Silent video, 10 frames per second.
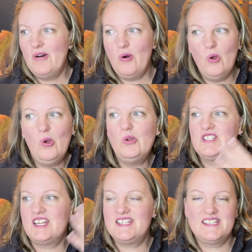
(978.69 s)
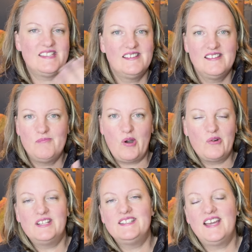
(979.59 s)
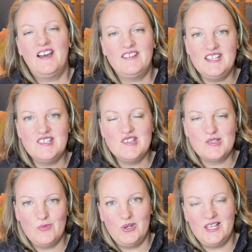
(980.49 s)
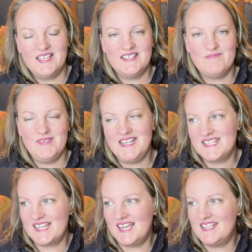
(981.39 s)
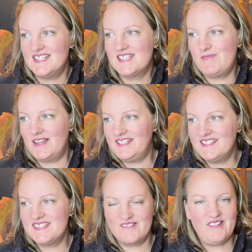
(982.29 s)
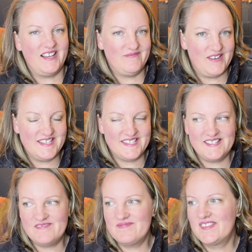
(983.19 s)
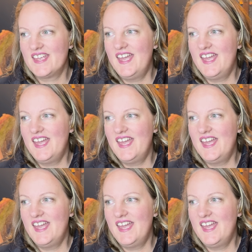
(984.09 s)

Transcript: All just broken down into smaller mini skeins, but it's quite amazing.